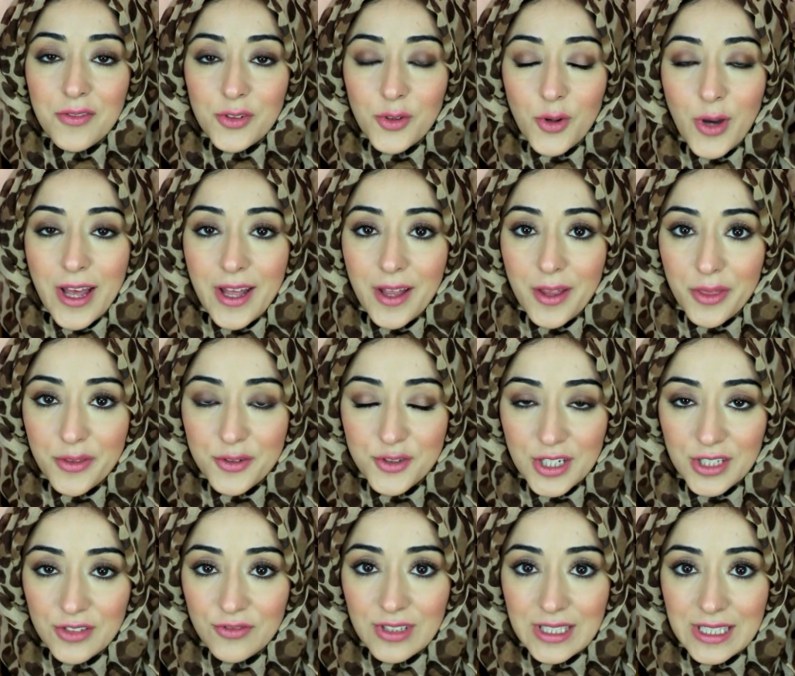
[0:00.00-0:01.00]
your health
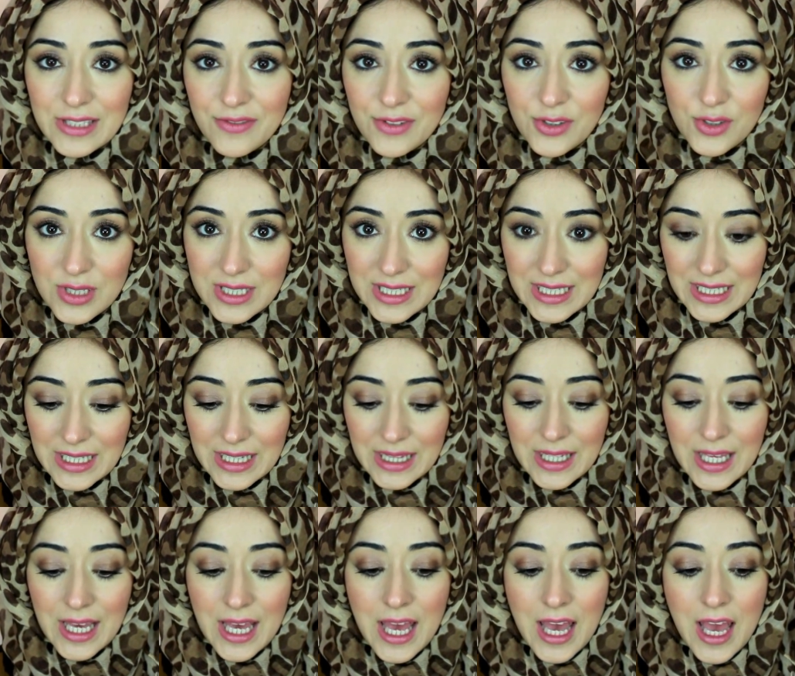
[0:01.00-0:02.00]
generally, for your
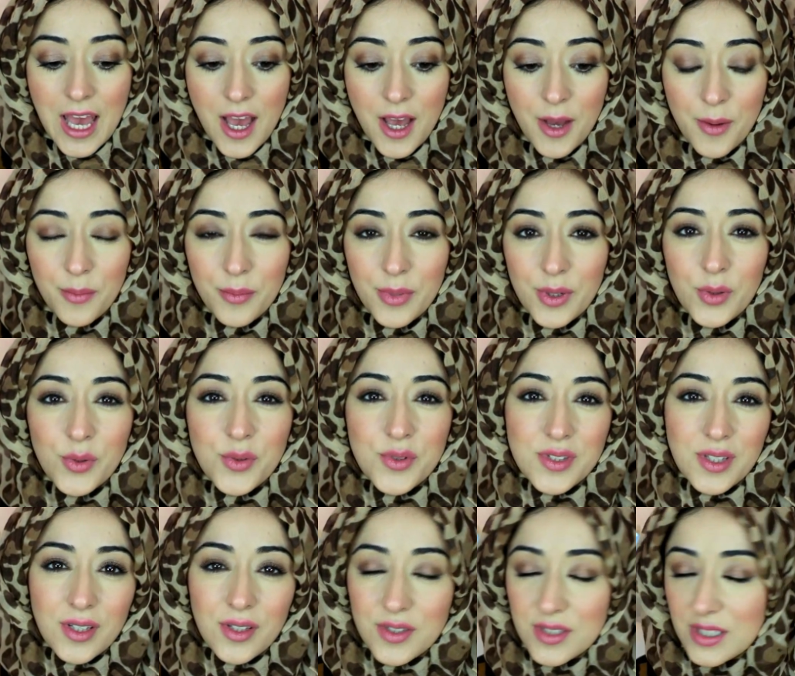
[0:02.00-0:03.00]
teeth, but
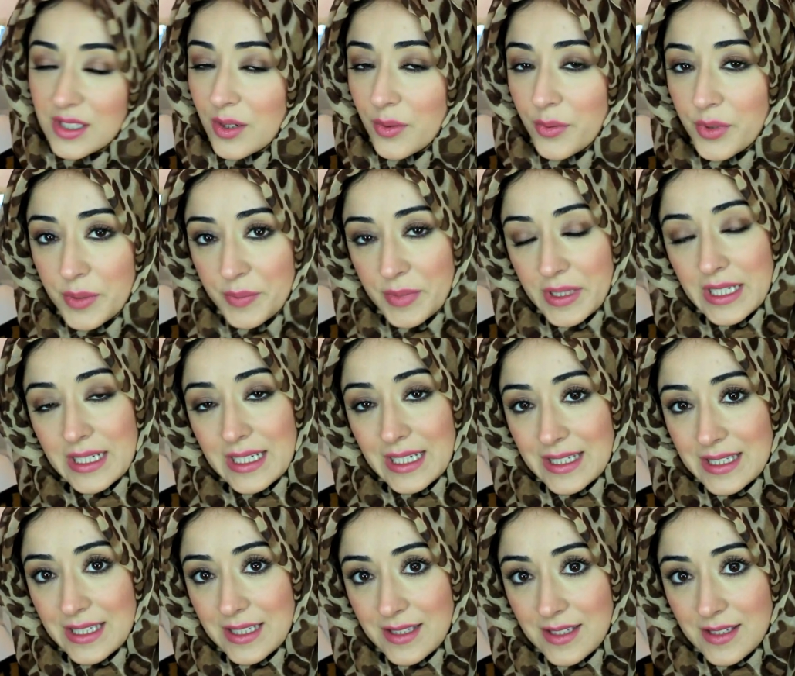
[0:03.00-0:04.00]
also because you don't want to be
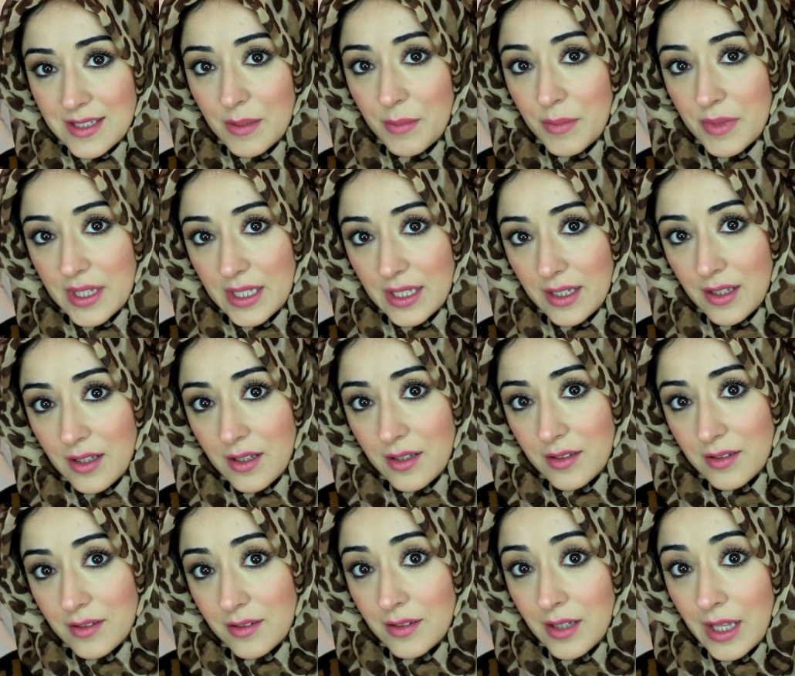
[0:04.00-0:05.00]
addicted to something
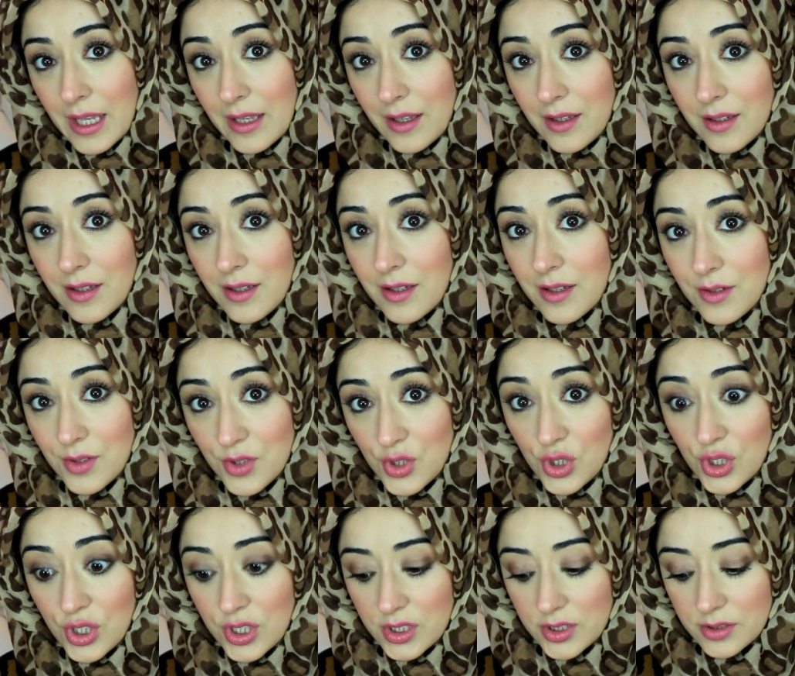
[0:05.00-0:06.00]
like
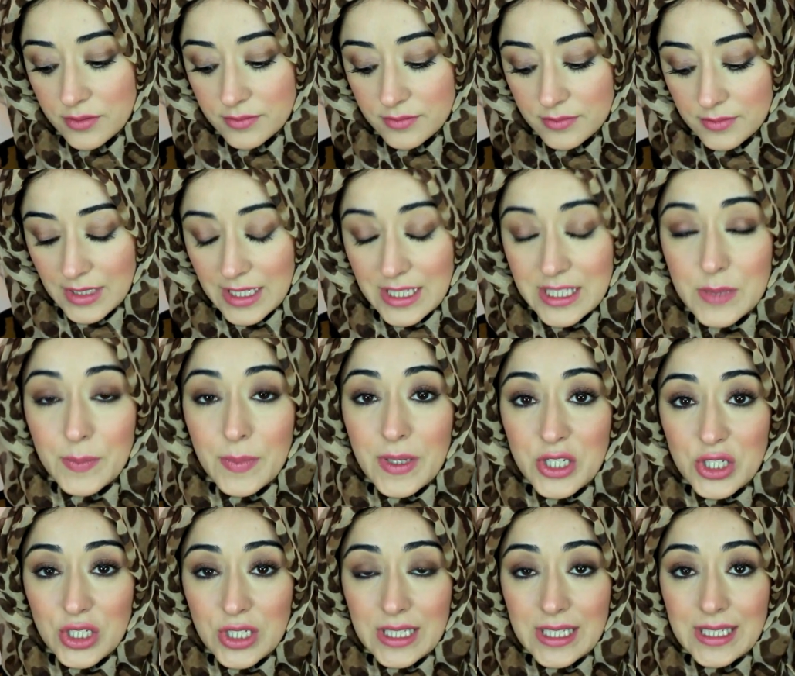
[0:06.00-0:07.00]
sugar.
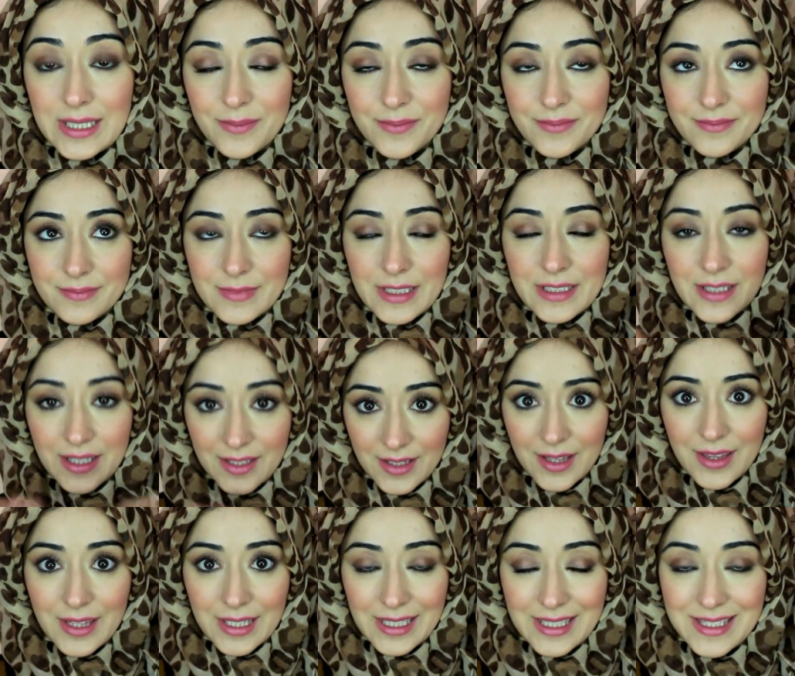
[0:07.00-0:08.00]
Especially, another
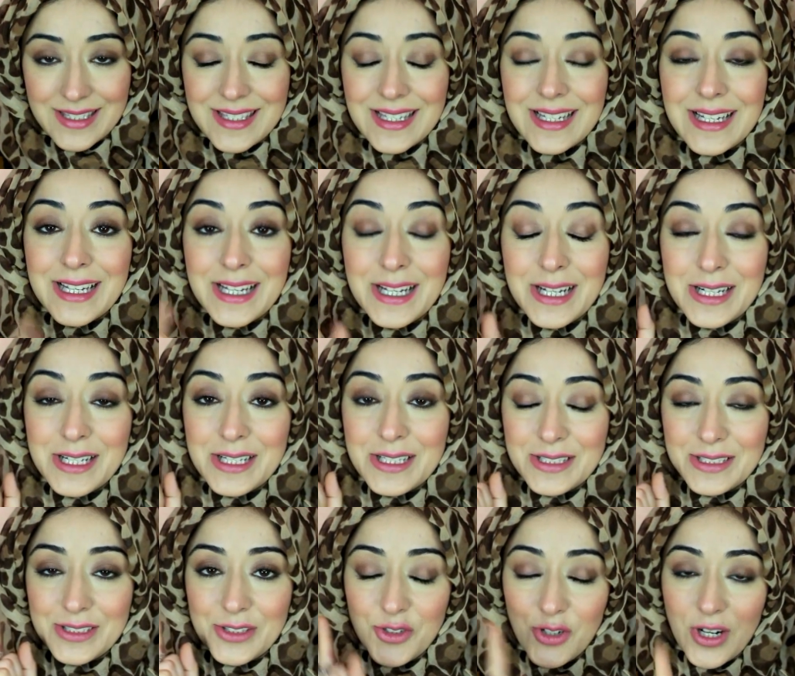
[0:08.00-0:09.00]
thing is,
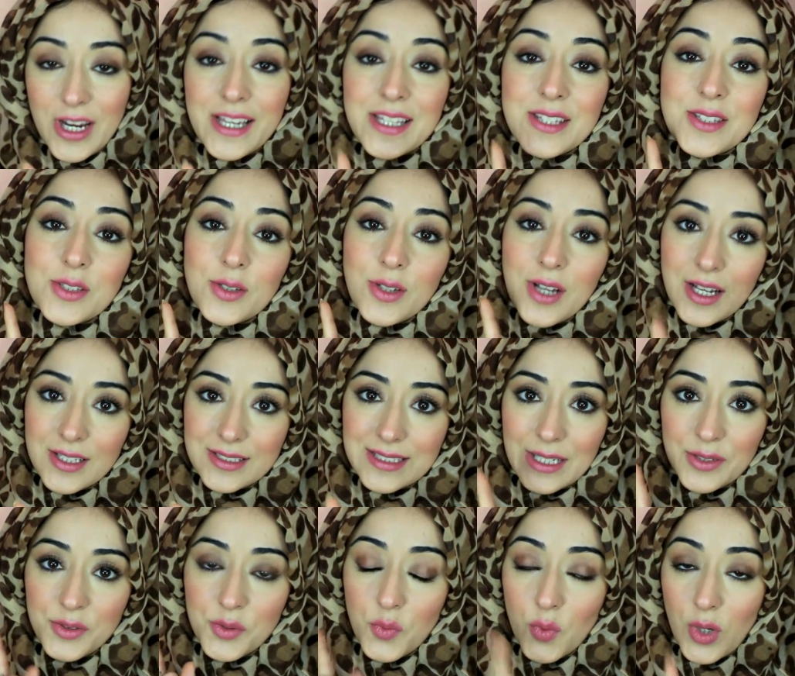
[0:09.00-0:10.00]
try to cut
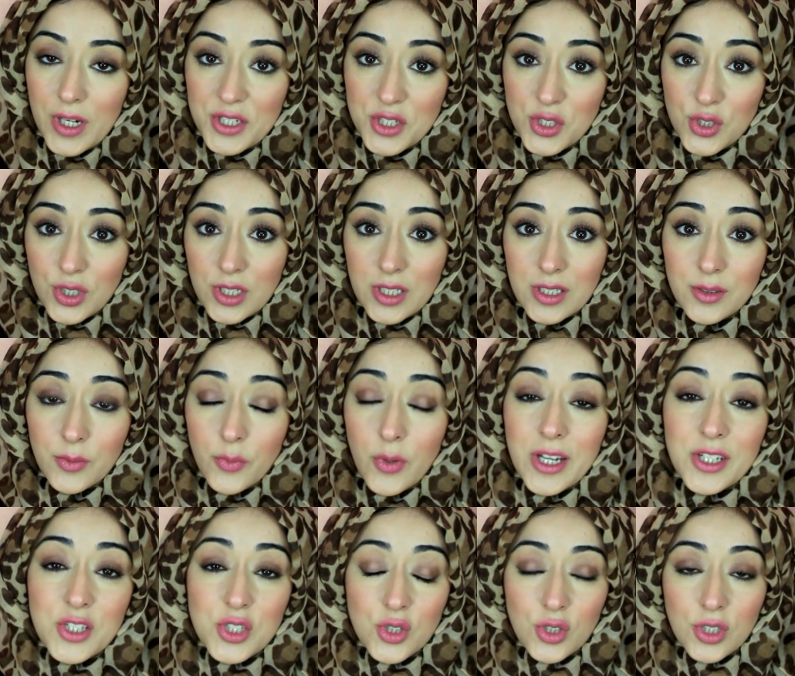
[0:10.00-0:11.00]
down on white sugar.
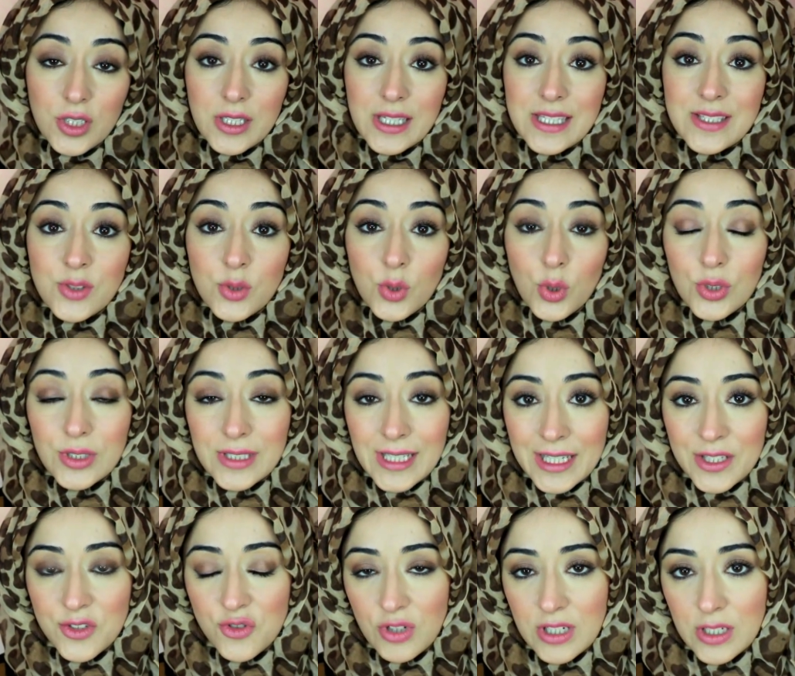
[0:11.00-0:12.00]
White sugar is not
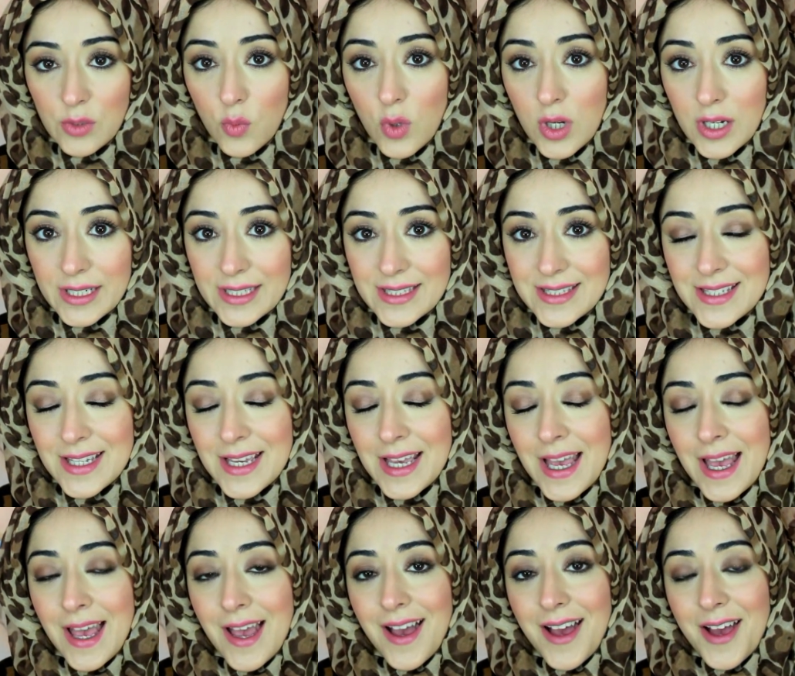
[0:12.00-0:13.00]
naturally white.
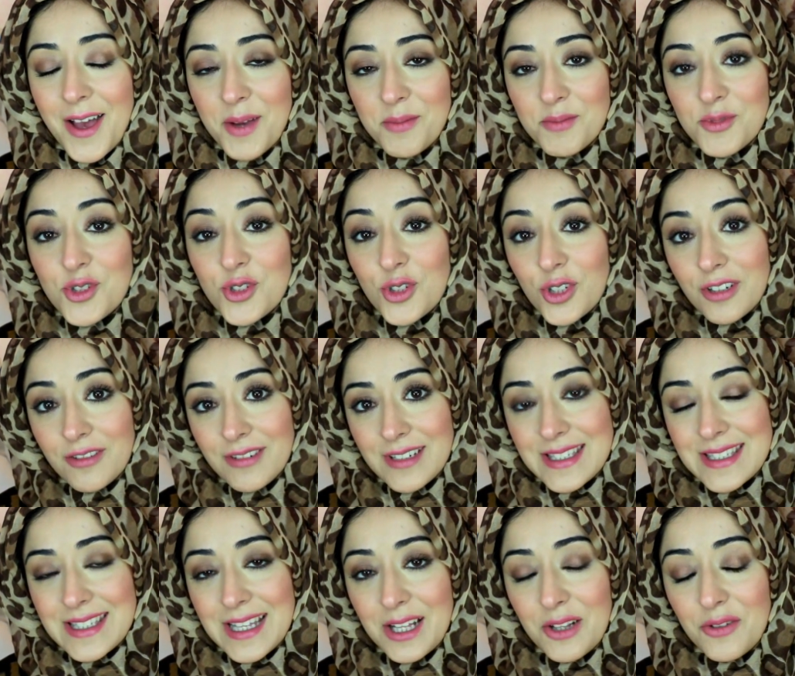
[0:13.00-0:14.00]
Sugar
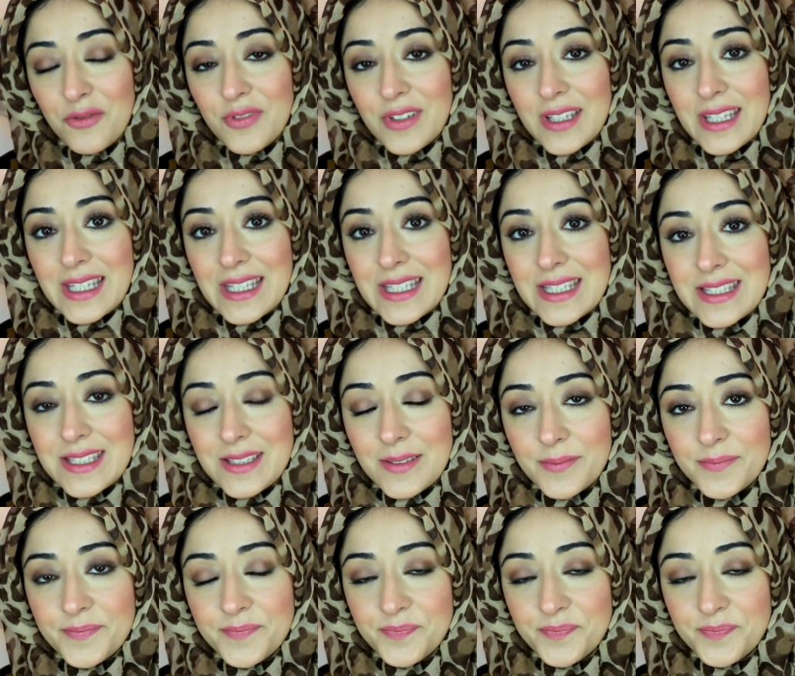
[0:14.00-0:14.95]
itself is...